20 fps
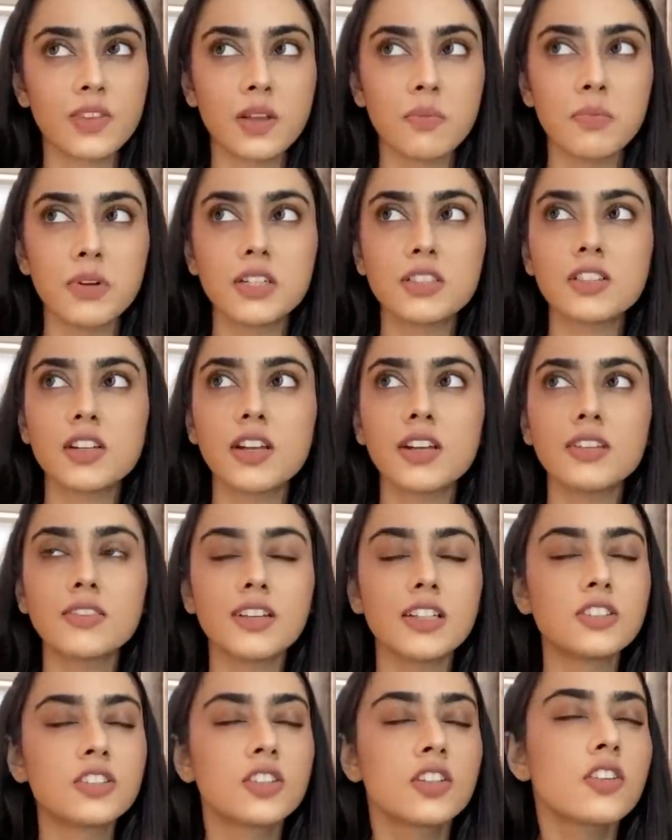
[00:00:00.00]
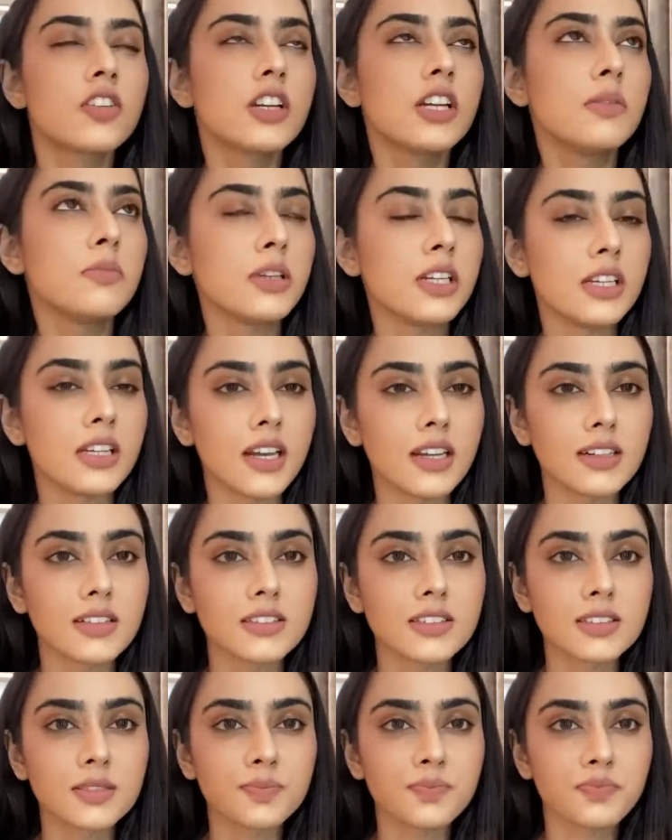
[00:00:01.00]
but it's like it's creamy and it
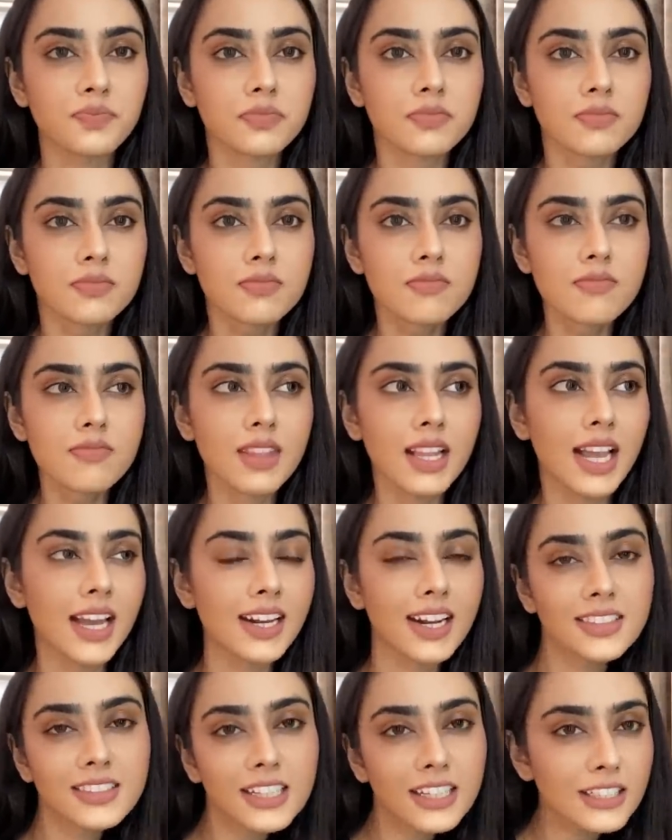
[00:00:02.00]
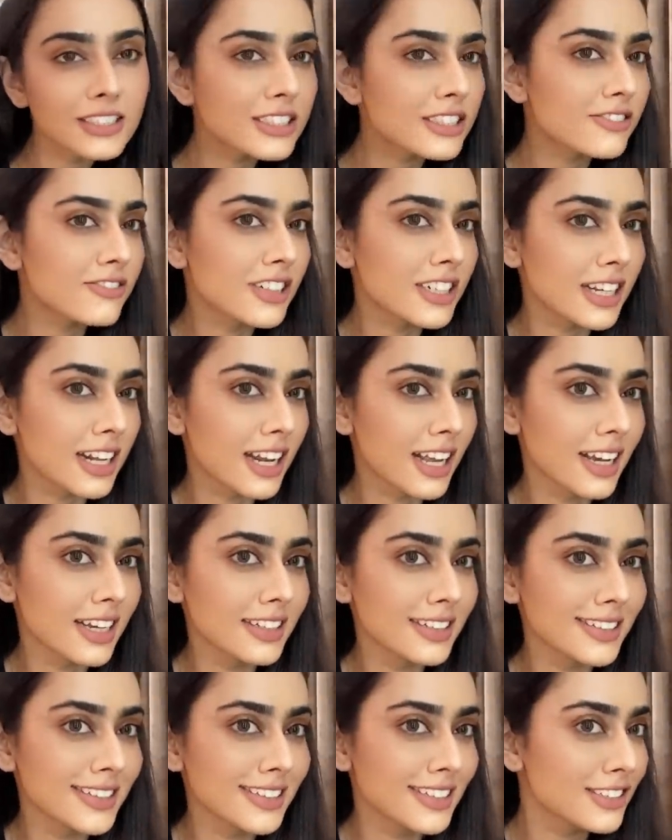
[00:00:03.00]
has a hint of vanilla in it.